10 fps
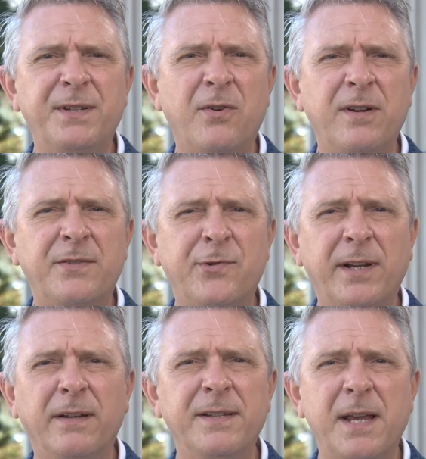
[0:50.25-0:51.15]
started
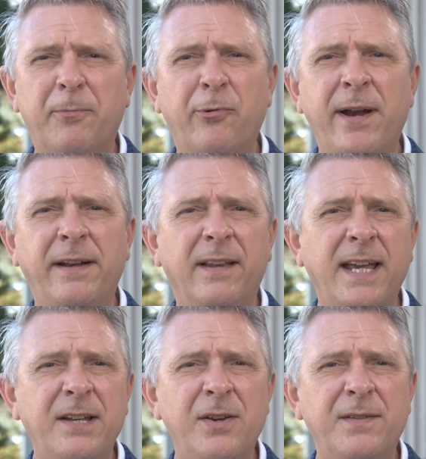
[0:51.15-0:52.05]
strictly separating
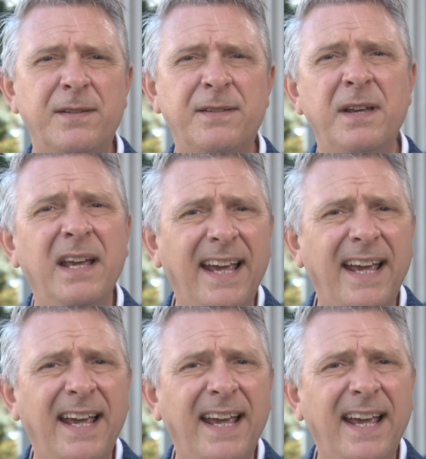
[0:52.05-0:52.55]
land uses